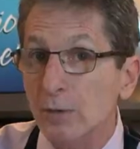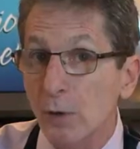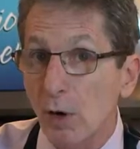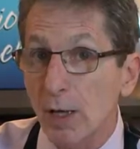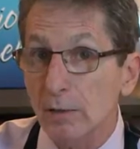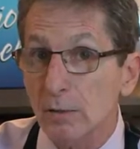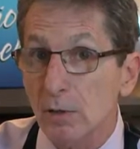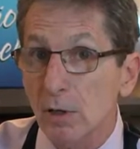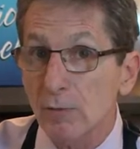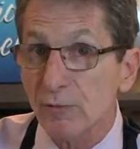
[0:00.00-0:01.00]
caught,
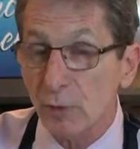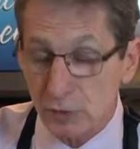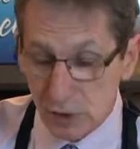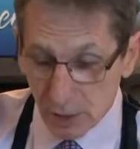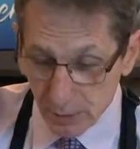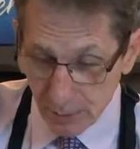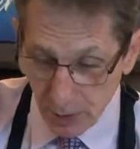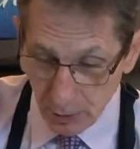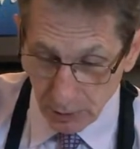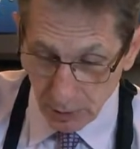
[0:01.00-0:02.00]
frozen on the
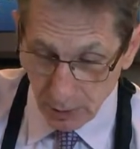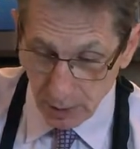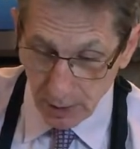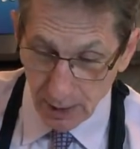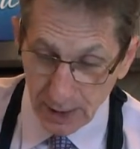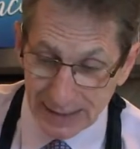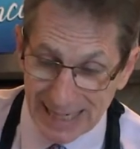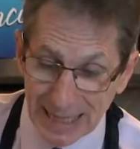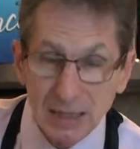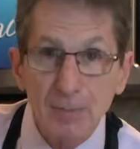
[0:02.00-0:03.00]
boat, it's
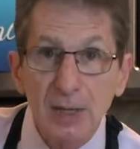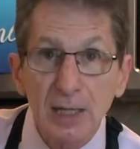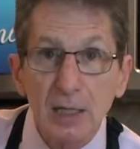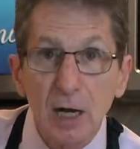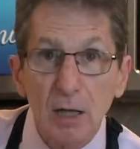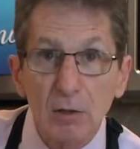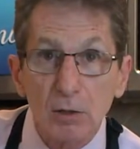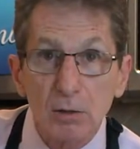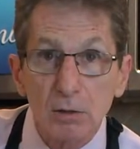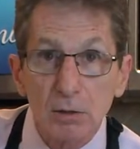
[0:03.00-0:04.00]
got the pink
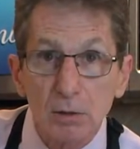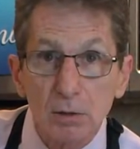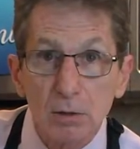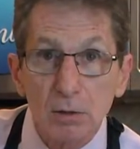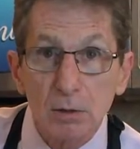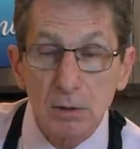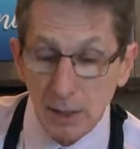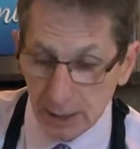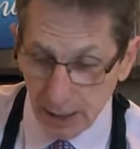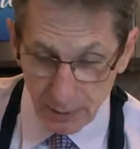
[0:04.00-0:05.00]
color. All
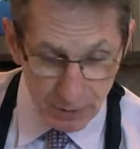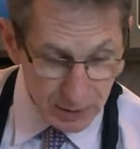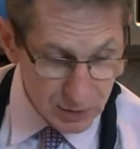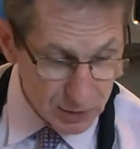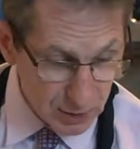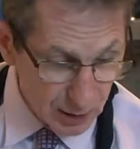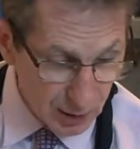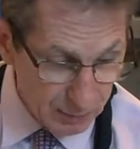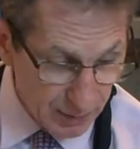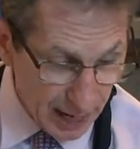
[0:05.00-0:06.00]
right, and this
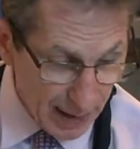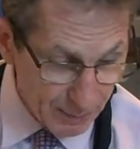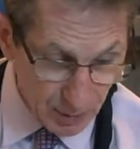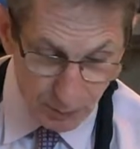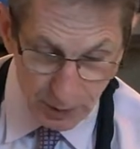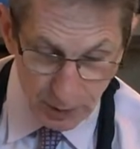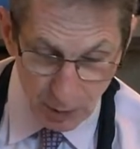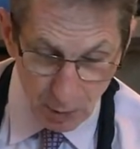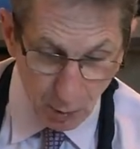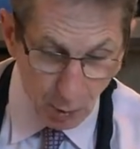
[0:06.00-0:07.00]
happened to be
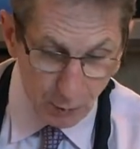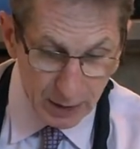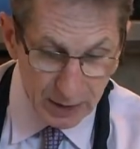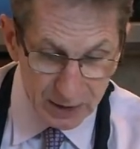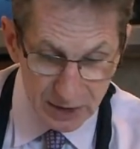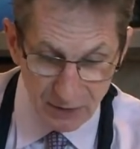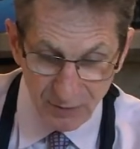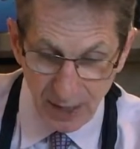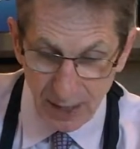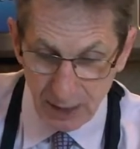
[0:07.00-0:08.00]
already
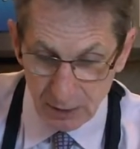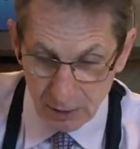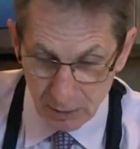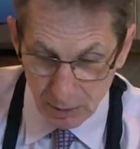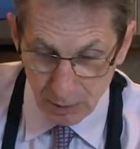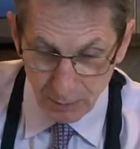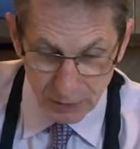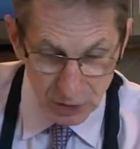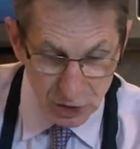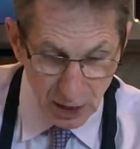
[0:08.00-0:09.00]
deveined, but
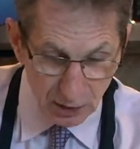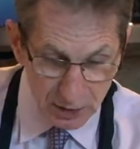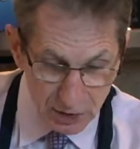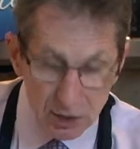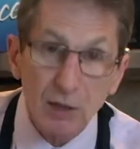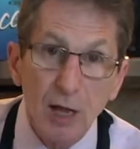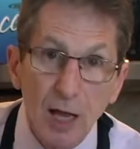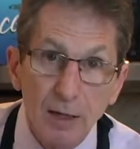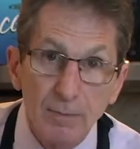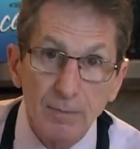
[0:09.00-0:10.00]
the shell is still on.